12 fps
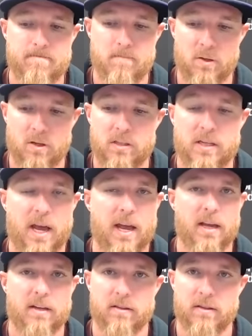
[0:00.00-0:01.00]
good
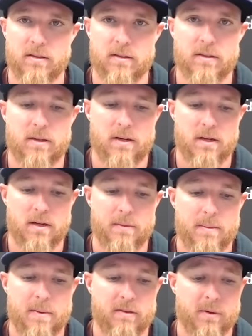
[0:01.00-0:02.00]
takes, and we
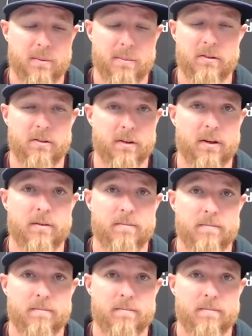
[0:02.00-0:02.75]
made some good pitches there.